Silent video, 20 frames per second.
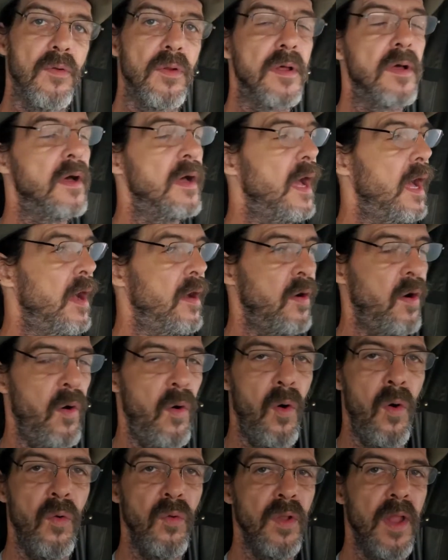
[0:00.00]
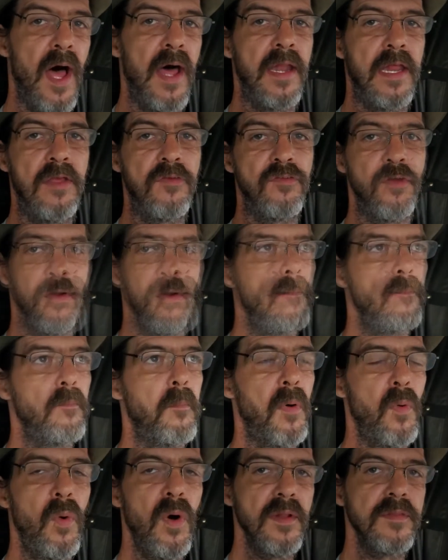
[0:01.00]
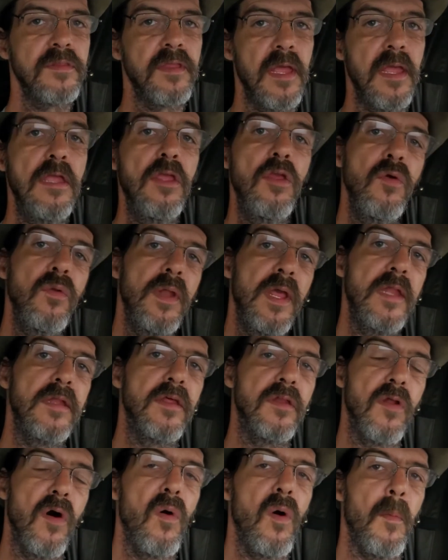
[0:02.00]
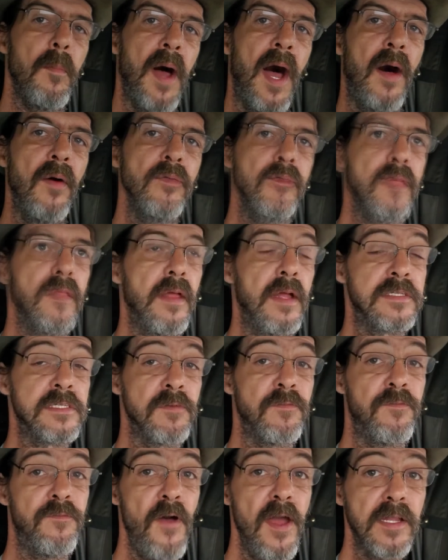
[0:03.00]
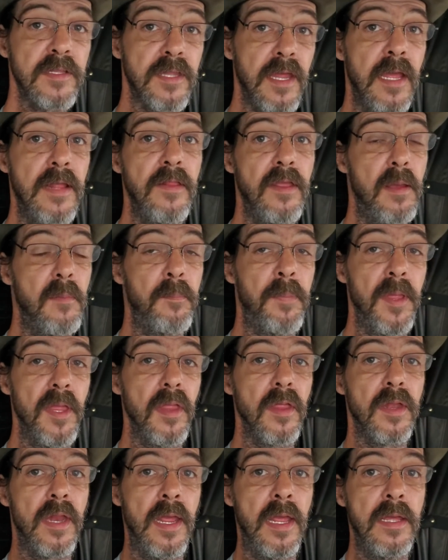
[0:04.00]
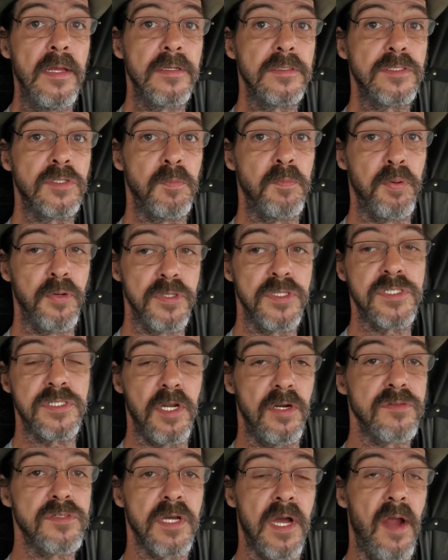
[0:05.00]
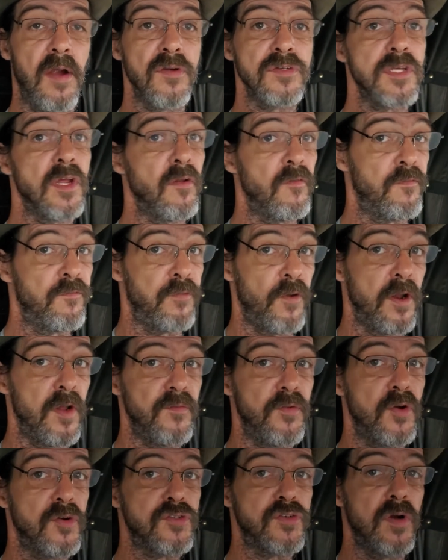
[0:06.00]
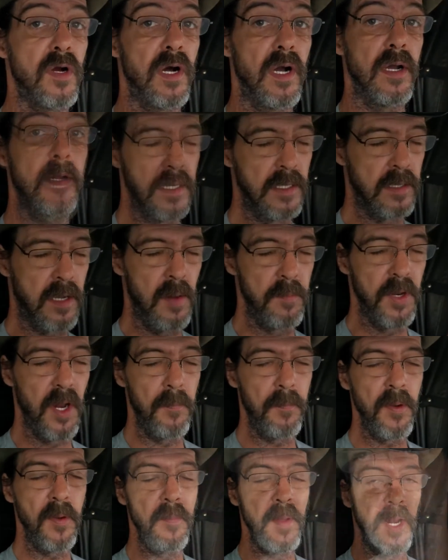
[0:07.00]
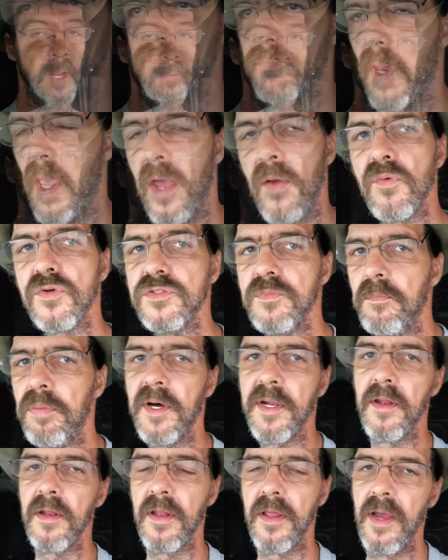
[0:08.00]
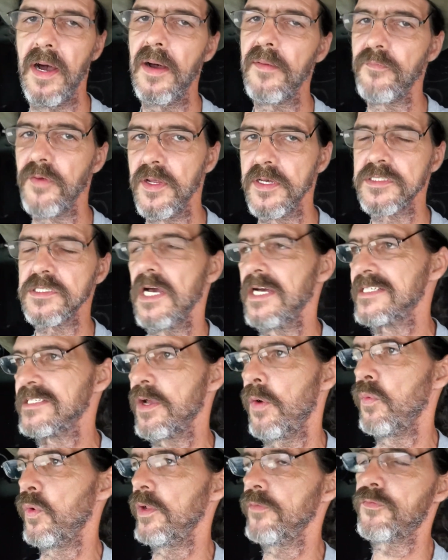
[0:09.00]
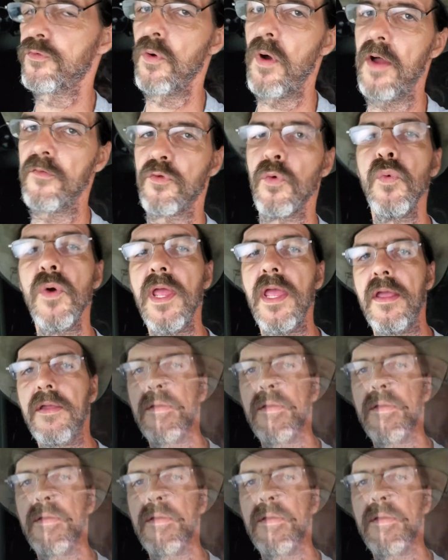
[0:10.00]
a whole lot easier. But one thing you need to know about that's affecting the ability to put steer tires on the front of your truck, coming up in a minute. It was abundantly obvious as I went throughout the week